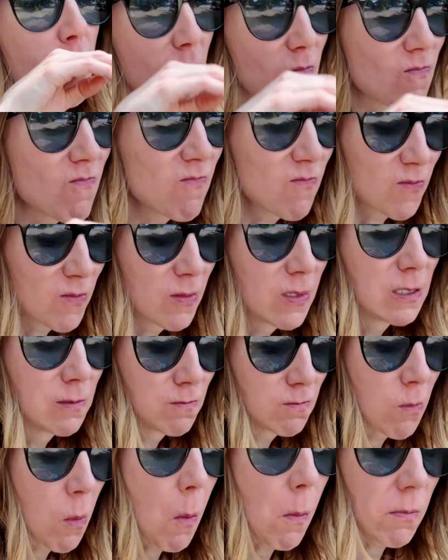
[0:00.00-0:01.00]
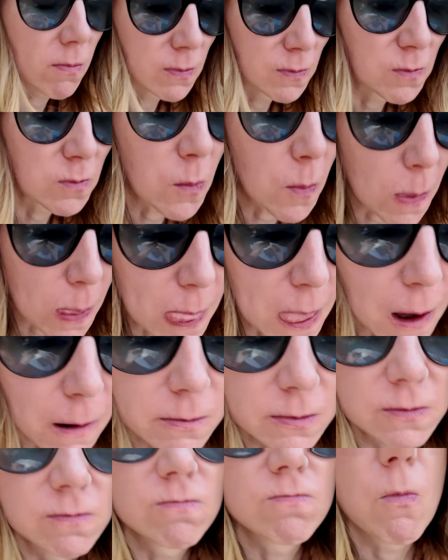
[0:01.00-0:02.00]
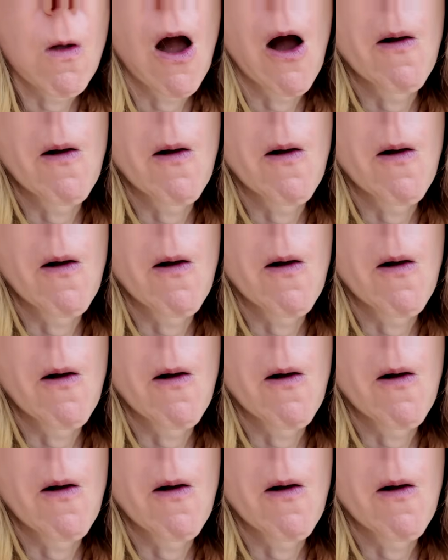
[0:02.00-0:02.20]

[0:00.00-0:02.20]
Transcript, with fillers: Mm-hmm. Are you gonna, can you open your mouth and look?